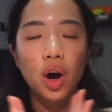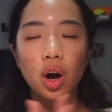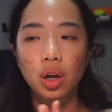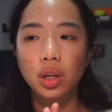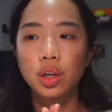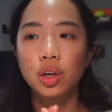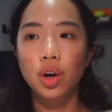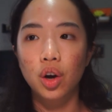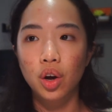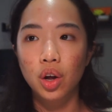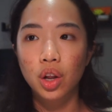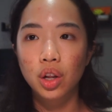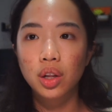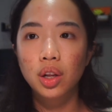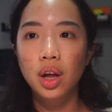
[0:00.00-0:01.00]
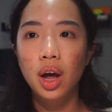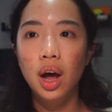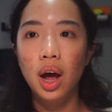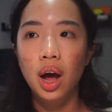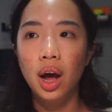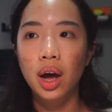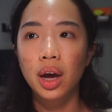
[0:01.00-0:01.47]
All in all,
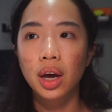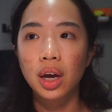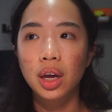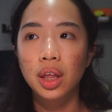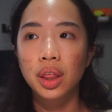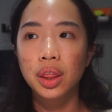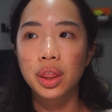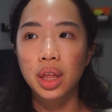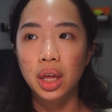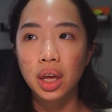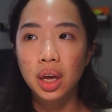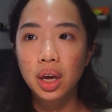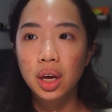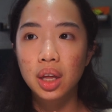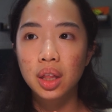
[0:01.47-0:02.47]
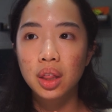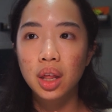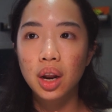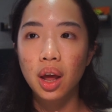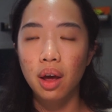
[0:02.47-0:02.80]
I think that